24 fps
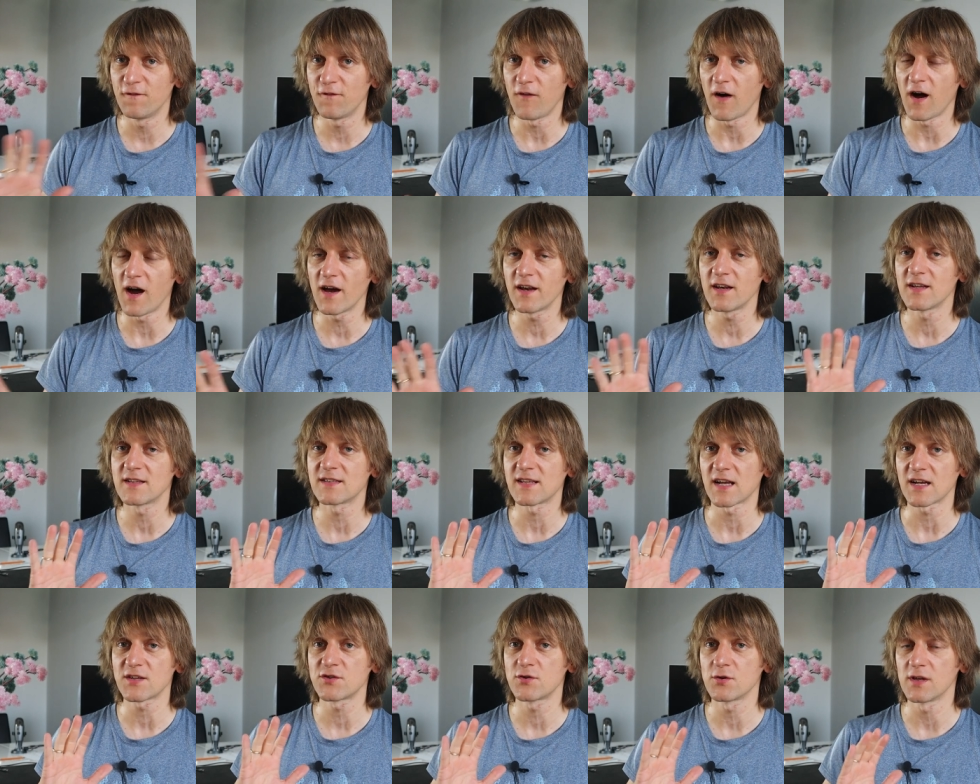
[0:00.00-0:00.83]
fine,
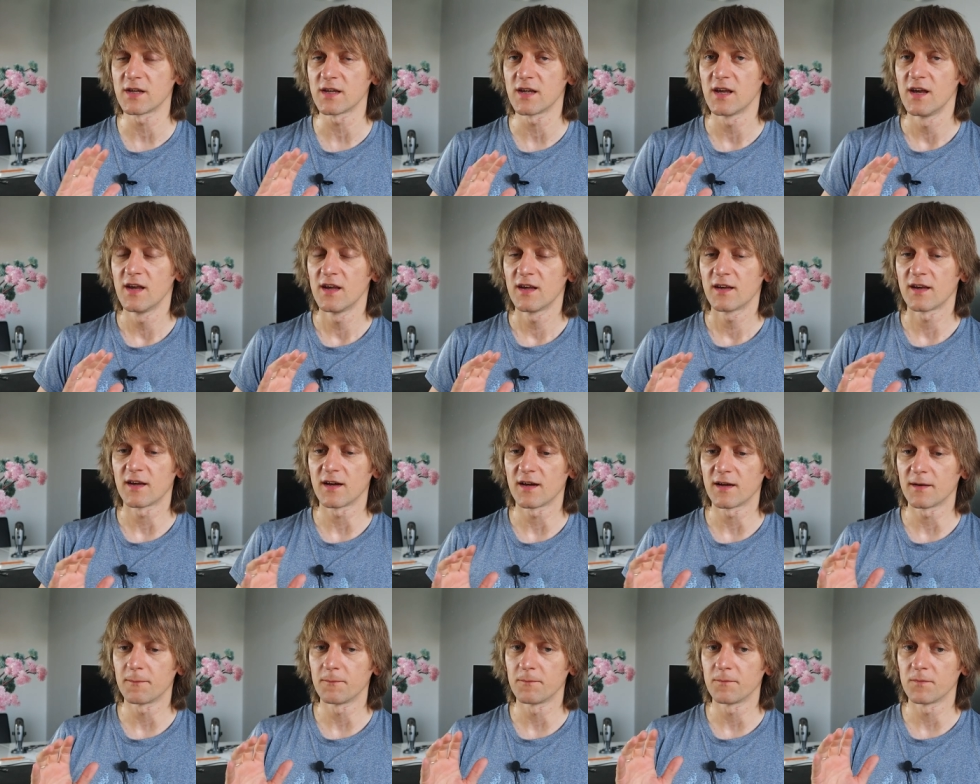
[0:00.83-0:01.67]
it's actually
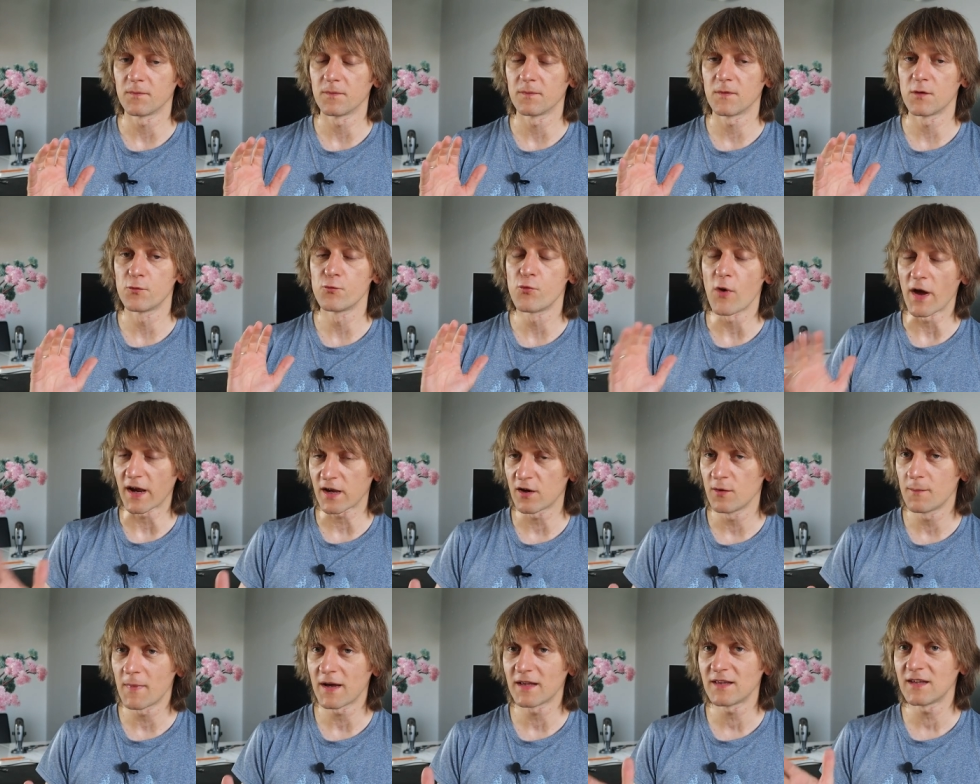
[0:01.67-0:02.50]
um,
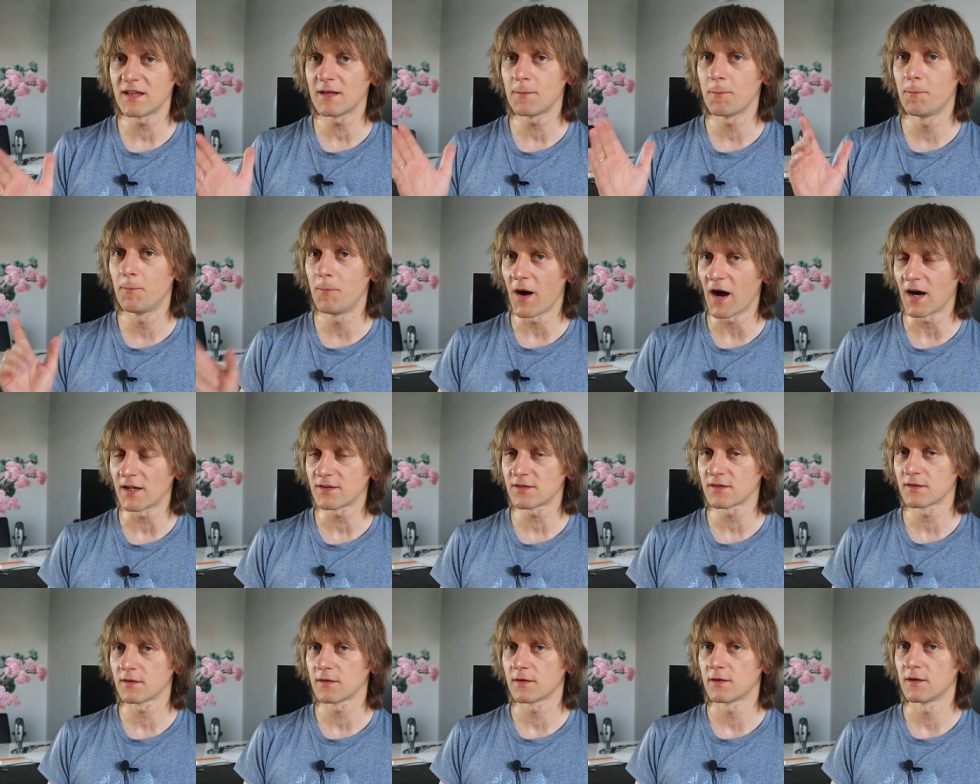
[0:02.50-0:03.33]
recommended,
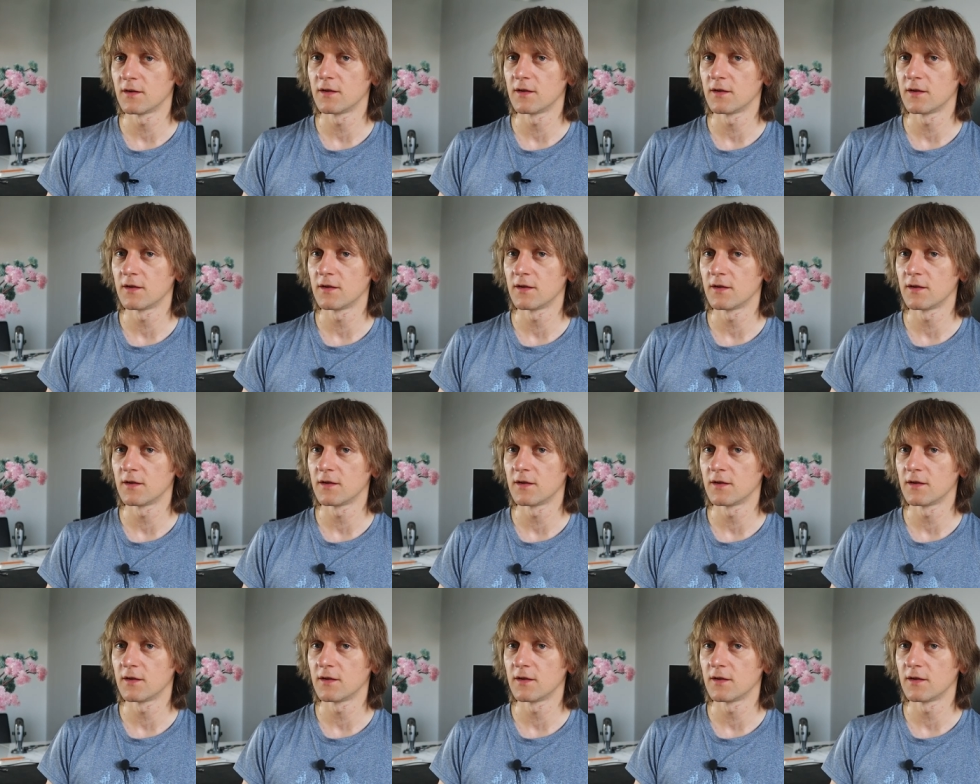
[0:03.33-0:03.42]
but